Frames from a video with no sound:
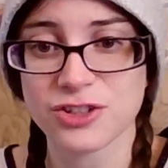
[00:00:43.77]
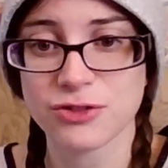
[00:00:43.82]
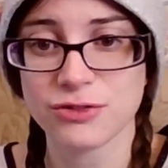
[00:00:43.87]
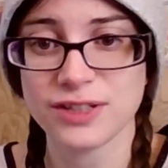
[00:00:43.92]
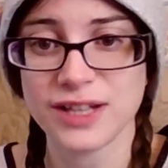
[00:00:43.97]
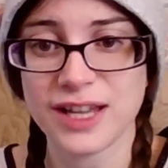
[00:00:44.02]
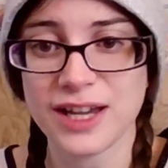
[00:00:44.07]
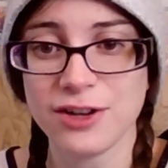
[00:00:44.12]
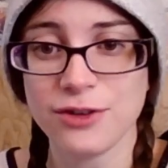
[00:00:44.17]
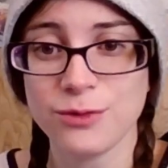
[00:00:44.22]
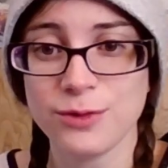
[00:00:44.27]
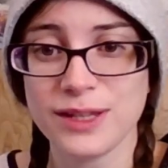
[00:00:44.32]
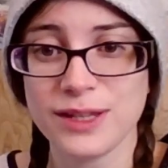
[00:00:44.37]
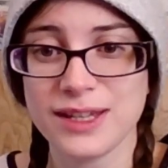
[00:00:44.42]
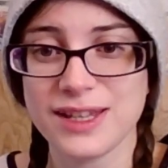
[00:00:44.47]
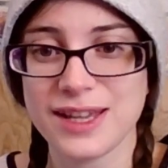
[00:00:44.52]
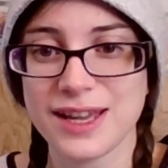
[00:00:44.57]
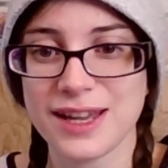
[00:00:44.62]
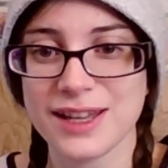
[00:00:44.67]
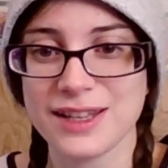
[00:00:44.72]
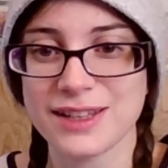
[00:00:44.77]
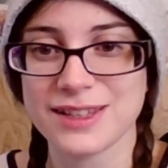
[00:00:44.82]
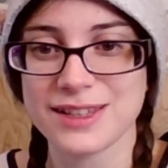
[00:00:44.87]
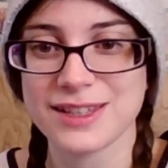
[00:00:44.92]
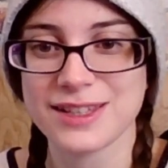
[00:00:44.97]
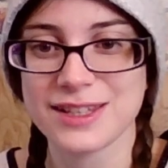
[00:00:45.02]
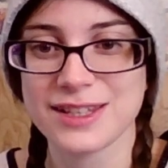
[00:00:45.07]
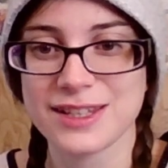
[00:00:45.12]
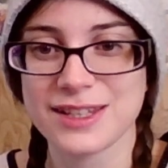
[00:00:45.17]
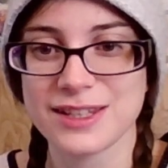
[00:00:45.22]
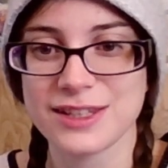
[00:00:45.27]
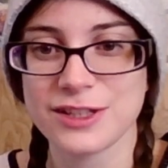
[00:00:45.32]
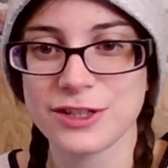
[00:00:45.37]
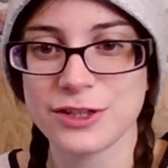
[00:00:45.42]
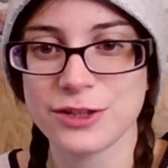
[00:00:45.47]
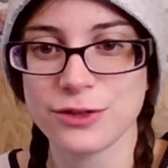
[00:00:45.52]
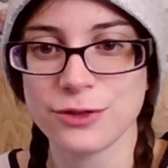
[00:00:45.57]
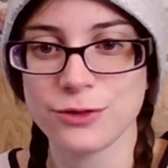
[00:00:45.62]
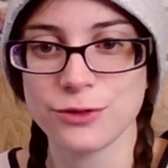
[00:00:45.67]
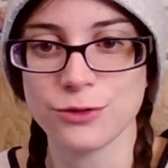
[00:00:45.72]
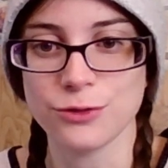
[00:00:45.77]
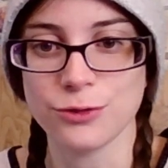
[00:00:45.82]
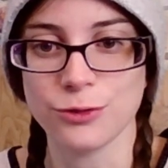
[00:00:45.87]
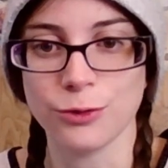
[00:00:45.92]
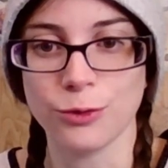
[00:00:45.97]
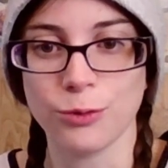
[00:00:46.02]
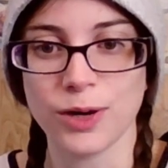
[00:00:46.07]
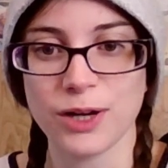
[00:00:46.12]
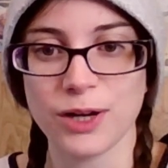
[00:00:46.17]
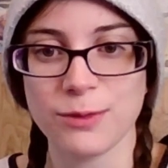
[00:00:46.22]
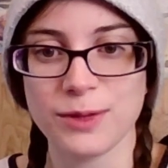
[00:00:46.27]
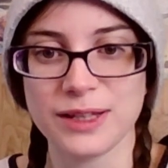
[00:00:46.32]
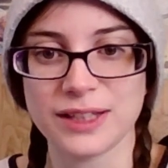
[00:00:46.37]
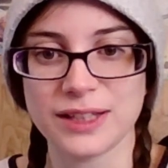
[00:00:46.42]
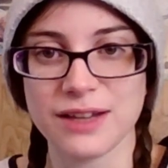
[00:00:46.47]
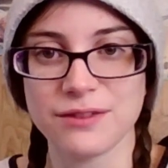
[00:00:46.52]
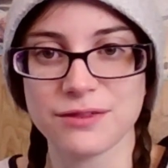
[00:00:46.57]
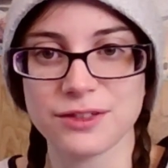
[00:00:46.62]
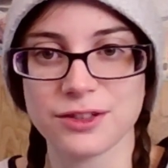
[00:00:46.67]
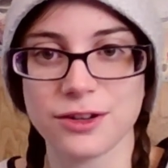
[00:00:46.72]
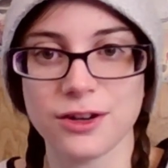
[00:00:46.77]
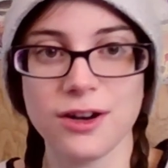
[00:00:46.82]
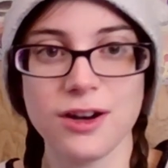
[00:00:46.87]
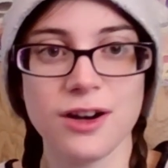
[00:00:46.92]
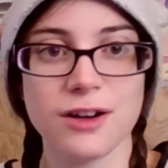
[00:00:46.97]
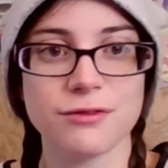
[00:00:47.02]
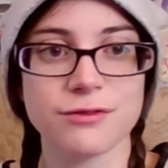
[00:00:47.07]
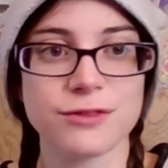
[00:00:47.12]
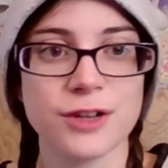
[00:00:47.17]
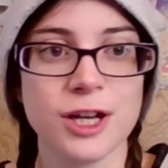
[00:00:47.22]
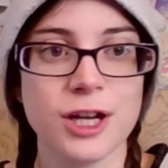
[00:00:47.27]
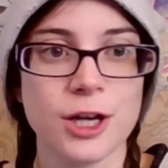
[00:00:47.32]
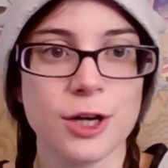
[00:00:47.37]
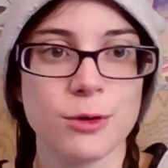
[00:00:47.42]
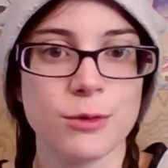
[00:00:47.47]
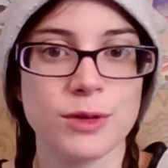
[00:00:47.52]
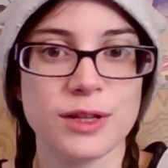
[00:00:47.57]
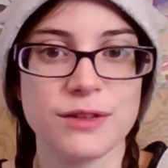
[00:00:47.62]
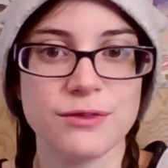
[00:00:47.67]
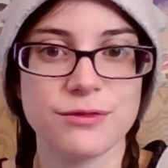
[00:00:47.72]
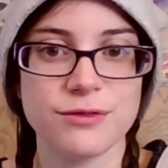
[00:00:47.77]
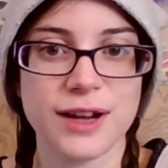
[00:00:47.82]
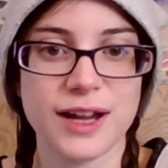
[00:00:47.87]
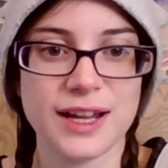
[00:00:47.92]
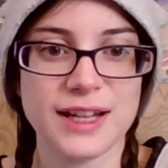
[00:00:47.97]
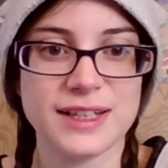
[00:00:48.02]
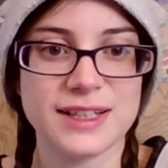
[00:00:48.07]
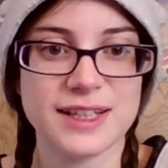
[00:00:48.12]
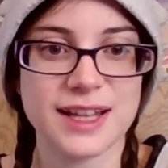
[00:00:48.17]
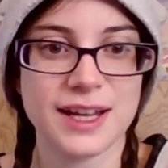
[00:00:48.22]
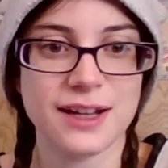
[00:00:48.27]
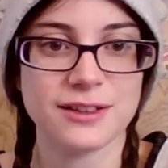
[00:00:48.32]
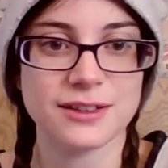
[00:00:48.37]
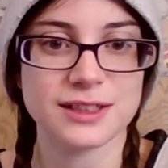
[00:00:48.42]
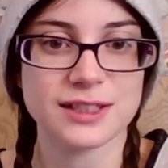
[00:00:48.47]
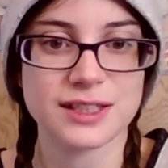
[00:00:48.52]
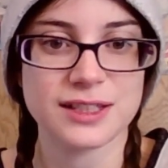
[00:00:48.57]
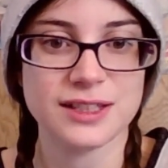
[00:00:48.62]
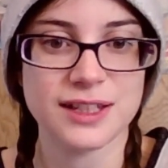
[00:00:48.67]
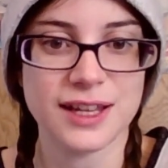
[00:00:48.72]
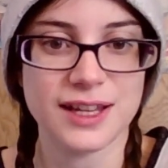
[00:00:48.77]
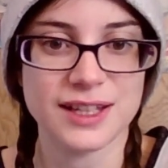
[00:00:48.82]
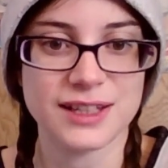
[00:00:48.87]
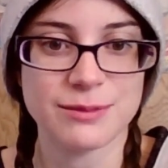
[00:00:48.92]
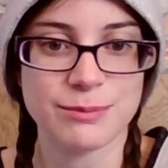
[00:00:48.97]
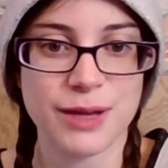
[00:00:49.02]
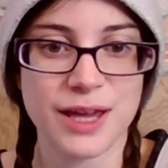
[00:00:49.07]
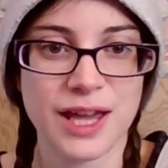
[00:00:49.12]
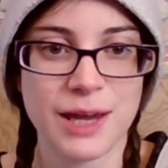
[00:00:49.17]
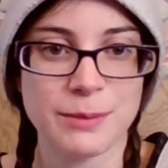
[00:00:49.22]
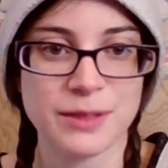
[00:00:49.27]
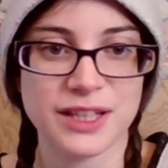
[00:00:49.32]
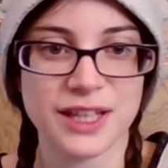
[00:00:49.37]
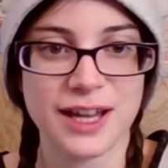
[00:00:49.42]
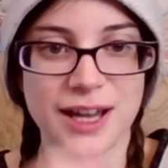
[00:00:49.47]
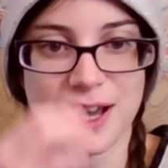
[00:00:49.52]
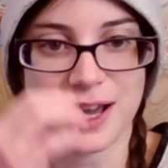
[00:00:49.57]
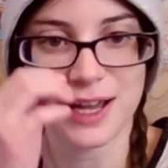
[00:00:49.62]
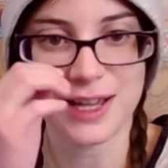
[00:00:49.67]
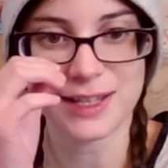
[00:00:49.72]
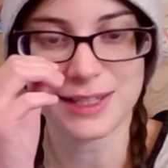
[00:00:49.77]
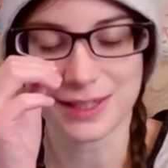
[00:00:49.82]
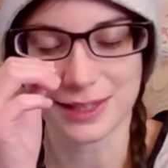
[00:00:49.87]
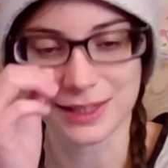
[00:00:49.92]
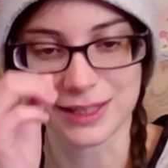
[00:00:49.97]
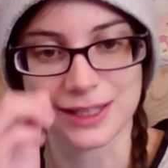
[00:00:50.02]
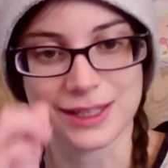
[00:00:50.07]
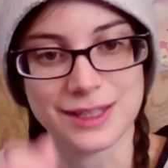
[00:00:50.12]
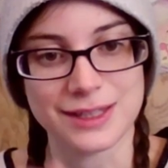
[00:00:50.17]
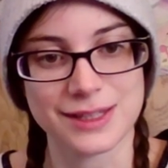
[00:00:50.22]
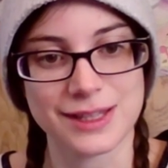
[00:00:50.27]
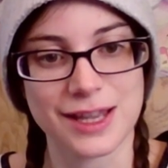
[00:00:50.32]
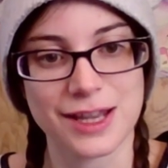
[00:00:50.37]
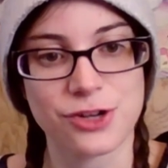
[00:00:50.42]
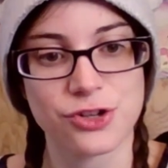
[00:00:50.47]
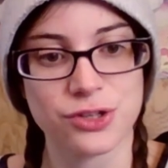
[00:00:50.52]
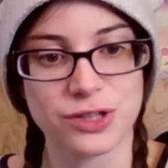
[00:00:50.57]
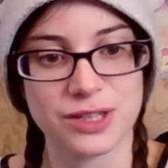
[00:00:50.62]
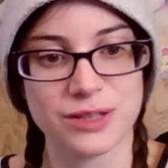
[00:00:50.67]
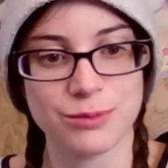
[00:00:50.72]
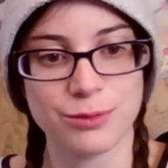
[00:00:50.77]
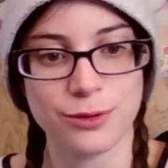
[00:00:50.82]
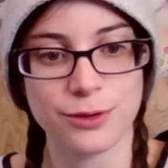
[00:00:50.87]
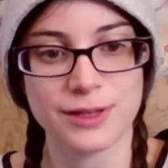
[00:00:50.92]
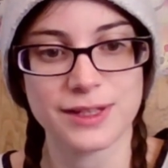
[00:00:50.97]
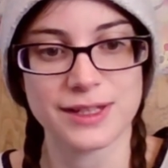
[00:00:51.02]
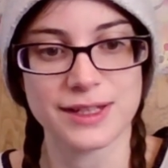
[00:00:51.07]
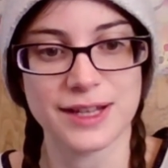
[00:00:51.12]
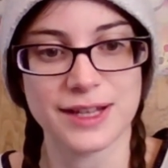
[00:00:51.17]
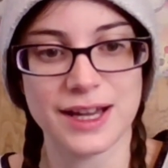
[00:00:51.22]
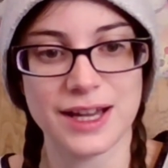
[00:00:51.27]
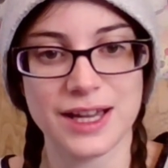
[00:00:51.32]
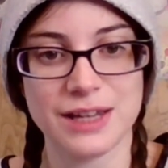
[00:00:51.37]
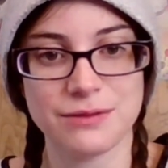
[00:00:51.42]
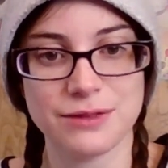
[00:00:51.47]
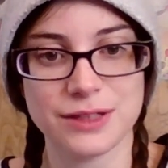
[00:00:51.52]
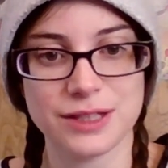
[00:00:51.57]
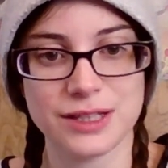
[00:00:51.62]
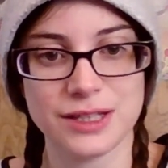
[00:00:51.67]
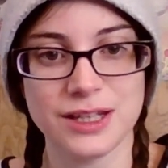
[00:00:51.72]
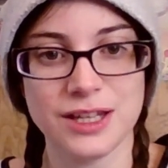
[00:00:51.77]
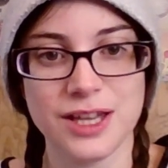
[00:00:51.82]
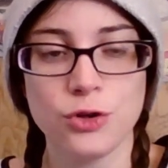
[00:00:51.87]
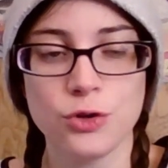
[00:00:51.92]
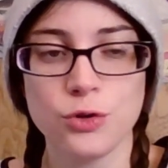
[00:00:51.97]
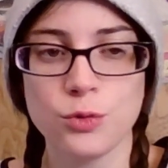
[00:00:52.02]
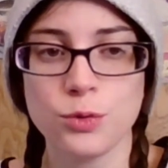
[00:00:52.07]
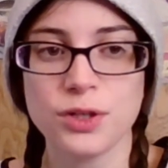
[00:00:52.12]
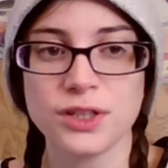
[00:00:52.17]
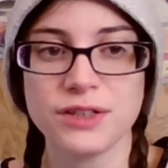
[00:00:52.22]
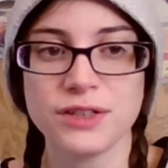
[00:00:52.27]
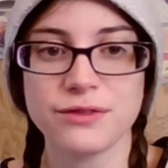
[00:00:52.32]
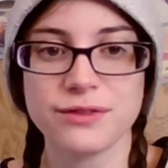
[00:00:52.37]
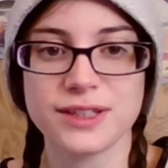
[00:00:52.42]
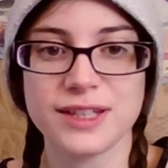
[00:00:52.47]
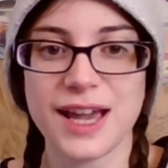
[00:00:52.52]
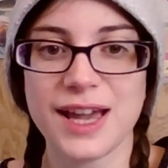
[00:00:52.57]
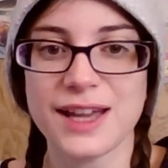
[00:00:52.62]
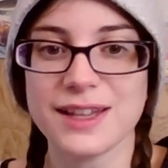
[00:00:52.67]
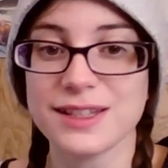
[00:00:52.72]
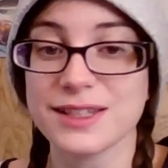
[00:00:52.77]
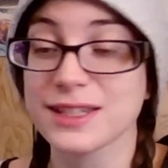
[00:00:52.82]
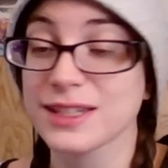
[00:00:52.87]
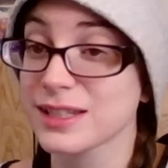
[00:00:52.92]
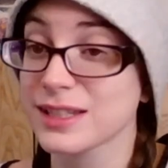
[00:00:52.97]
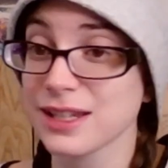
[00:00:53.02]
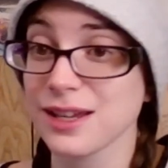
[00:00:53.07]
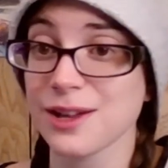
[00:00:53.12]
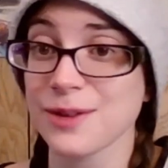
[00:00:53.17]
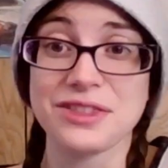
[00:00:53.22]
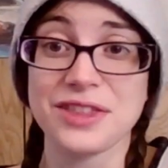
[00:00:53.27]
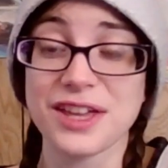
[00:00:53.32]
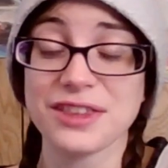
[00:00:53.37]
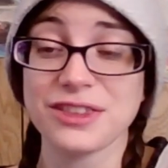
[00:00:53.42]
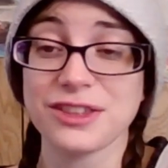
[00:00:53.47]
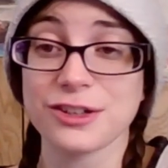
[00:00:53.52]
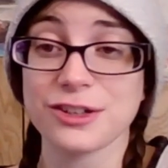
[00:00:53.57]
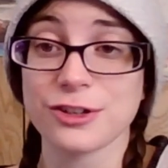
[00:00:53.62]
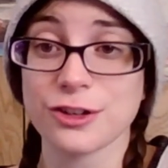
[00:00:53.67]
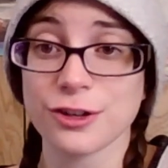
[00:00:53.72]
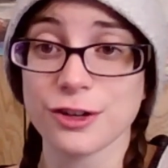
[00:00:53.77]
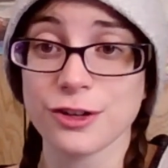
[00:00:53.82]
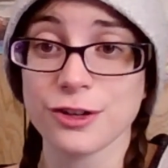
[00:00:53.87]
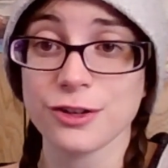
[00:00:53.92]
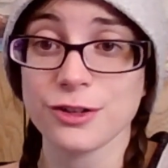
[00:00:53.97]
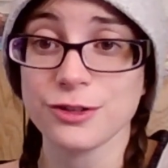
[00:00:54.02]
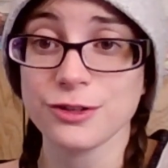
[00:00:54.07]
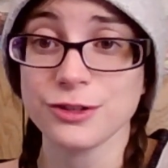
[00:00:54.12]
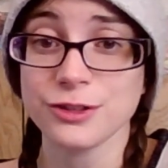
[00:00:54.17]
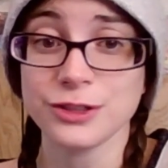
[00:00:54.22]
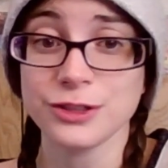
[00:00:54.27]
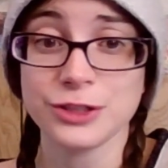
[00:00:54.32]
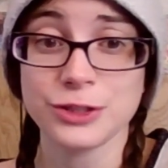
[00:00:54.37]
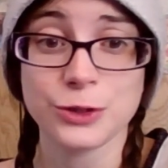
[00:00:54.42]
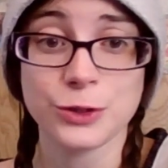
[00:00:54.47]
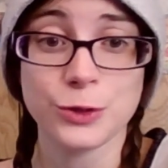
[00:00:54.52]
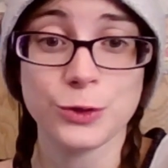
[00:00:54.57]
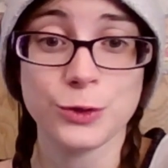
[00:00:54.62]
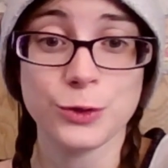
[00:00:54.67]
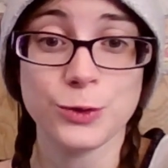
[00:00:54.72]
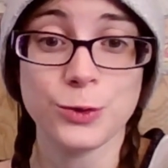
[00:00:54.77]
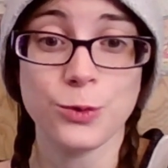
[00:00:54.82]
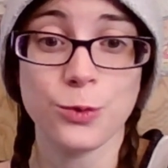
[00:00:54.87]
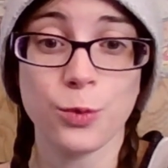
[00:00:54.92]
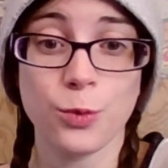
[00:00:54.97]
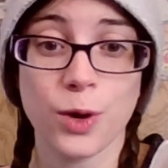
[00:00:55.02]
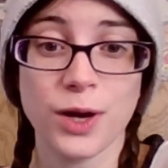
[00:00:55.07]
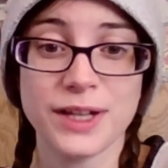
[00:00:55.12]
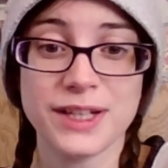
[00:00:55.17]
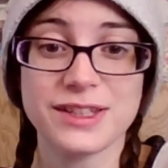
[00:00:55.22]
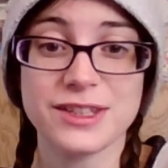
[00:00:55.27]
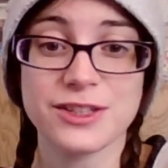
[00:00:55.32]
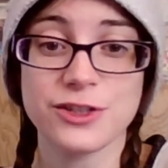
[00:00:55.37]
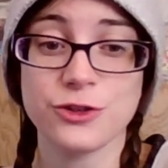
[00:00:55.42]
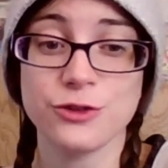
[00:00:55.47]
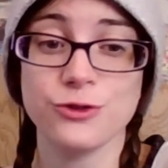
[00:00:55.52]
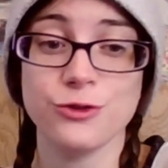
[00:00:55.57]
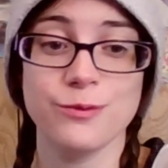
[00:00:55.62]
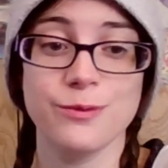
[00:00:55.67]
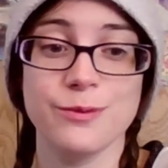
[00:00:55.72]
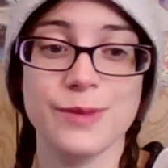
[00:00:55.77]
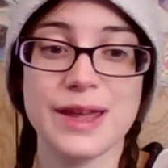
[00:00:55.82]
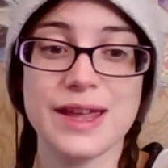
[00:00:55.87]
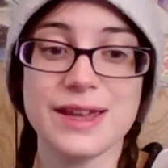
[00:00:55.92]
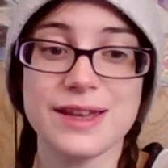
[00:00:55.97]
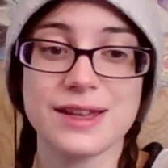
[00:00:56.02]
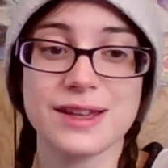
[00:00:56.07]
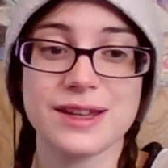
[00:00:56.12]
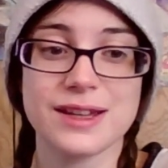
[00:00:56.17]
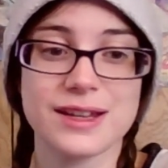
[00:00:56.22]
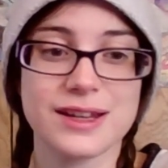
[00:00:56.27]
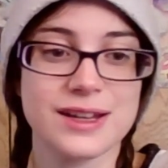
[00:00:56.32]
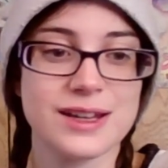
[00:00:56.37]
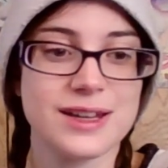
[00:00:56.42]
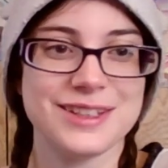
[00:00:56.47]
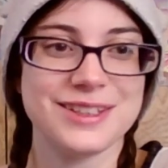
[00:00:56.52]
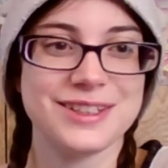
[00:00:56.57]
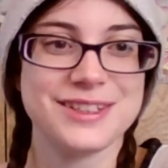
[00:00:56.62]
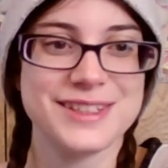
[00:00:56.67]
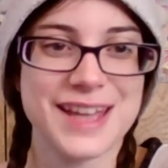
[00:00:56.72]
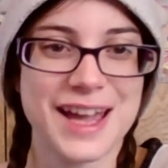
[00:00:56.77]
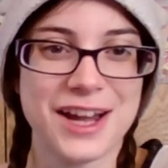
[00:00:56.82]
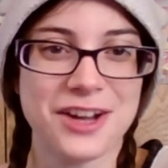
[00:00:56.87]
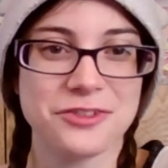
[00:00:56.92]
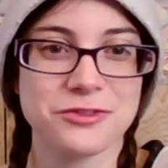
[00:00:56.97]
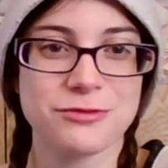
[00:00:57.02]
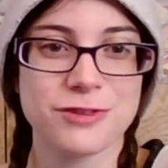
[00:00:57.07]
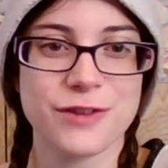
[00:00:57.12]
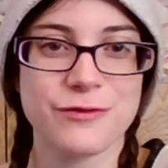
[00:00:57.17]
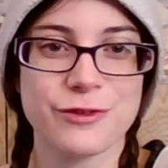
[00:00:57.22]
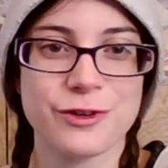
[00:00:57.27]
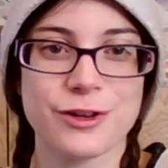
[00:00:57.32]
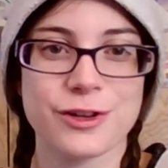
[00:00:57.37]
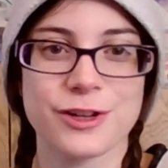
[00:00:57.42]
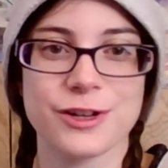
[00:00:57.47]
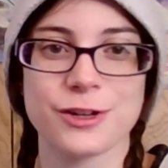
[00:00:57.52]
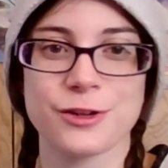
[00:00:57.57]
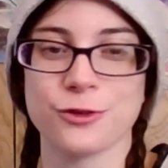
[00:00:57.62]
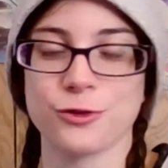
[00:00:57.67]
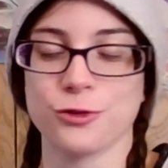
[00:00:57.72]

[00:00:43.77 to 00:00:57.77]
So now we get to where we left off. We find out that Pamela Isley is actually Poison Ivy. Who would have guessed that the girl who wanted to make Downriver